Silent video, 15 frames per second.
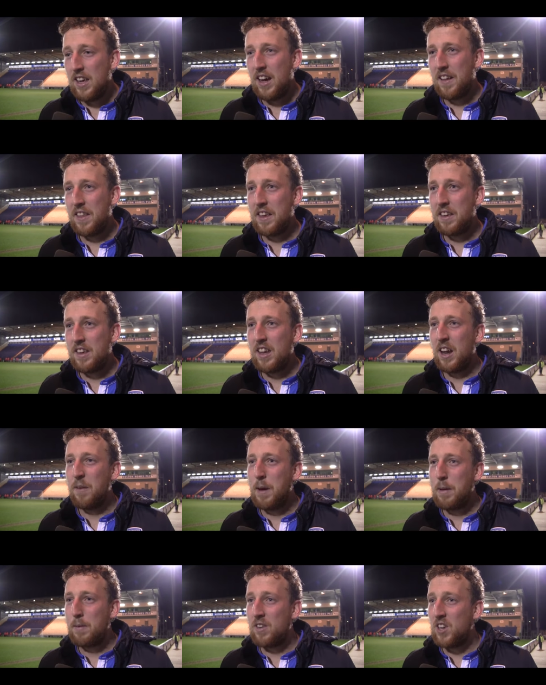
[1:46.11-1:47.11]
I think you know
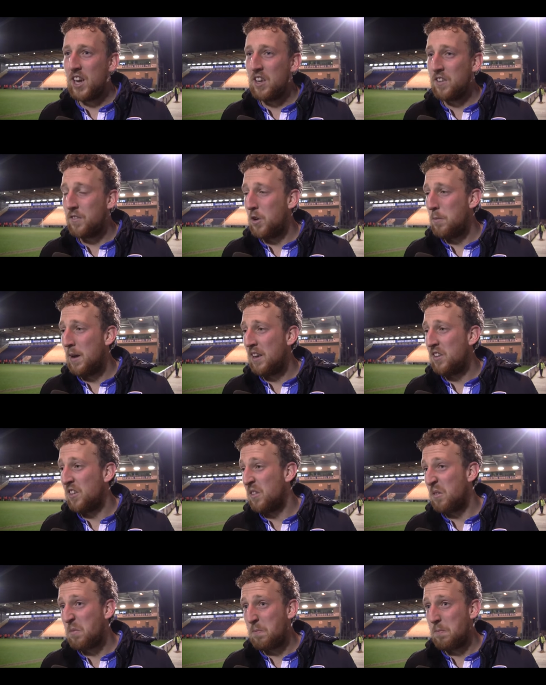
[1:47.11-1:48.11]
maybe change
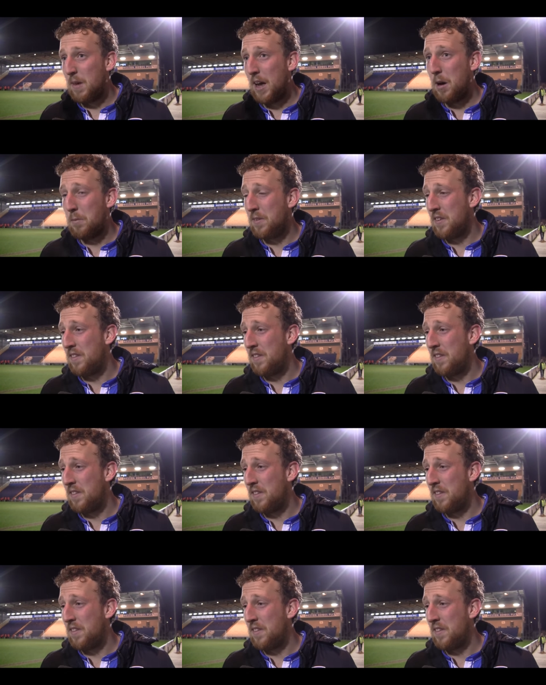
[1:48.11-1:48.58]
formations helps